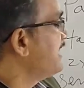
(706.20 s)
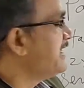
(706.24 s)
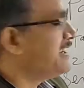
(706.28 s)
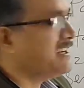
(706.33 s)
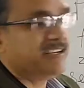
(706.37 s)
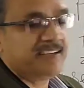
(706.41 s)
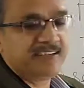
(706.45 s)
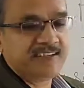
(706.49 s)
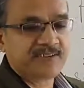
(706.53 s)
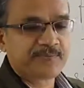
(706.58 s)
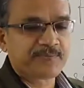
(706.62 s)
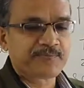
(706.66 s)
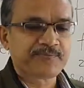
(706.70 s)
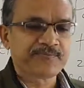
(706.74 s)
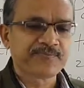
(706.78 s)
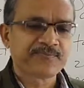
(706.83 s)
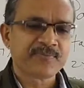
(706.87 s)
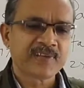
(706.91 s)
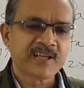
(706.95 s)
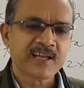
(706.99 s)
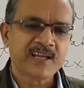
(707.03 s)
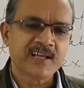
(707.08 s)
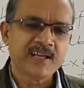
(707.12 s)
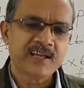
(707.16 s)

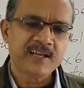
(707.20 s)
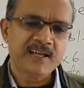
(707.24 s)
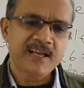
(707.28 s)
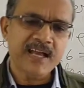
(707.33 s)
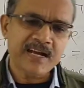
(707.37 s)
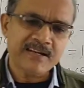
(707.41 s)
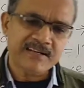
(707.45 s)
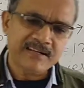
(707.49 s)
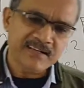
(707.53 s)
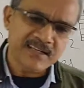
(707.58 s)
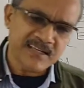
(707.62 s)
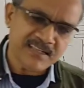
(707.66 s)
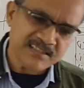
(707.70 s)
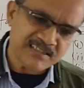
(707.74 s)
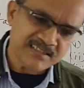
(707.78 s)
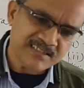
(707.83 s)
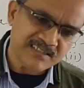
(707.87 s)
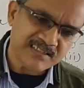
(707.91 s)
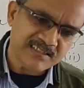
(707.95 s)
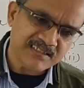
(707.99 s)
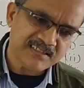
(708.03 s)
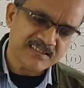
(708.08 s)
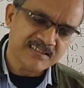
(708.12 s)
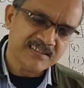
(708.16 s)
read, at least
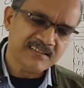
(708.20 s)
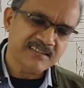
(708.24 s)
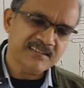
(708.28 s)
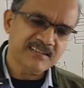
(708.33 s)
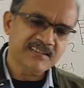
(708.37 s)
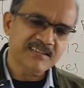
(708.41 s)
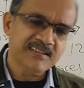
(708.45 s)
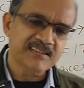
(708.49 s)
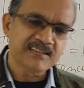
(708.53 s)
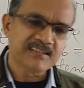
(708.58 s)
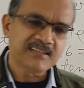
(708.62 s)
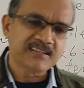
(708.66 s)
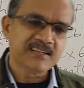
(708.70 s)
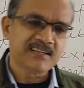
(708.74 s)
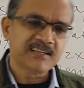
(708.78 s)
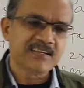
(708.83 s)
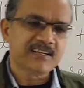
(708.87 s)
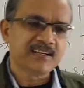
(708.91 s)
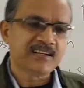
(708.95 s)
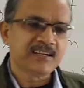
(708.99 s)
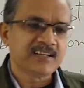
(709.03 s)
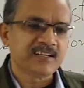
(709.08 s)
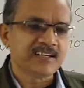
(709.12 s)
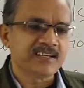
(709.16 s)

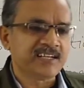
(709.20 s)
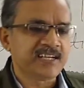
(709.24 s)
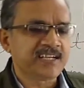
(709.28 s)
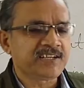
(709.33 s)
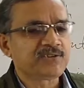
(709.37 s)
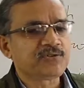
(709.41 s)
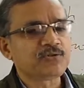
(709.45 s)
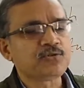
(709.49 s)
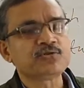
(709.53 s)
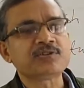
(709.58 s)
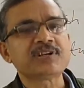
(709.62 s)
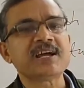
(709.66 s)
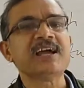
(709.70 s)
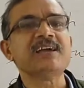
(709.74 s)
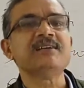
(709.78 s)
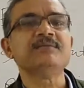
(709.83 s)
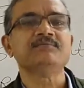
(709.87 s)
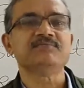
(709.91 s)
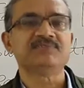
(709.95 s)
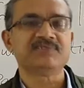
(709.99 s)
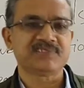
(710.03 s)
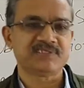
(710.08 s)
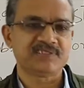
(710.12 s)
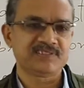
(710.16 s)
read 2
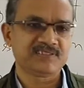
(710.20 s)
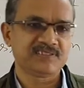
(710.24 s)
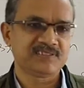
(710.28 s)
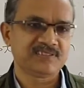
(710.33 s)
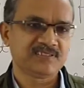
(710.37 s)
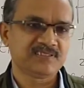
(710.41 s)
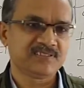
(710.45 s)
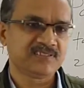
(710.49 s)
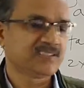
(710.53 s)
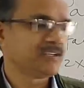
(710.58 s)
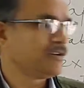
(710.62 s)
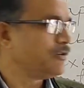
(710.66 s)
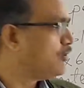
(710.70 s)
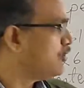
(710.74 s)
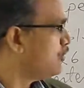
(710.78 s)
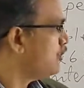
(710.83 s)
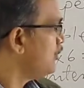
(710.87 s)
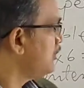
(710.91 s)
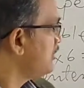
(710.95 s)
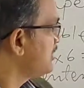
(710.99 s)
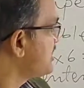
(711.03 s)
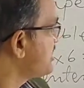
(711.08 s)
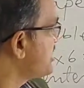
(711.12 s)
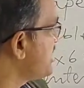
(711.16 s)
times the
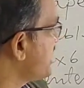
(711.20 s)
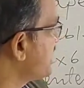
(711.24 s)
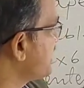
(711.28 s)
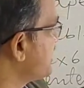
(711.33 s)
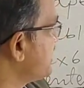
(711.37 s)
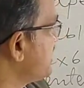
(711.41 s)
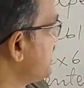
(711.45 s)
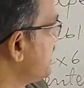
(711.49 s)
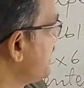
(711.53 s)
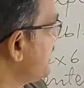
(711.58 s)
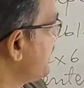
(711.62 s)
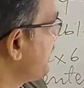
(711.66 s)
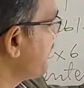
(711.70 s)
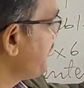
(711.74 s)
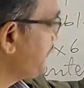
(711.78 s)
whole structure.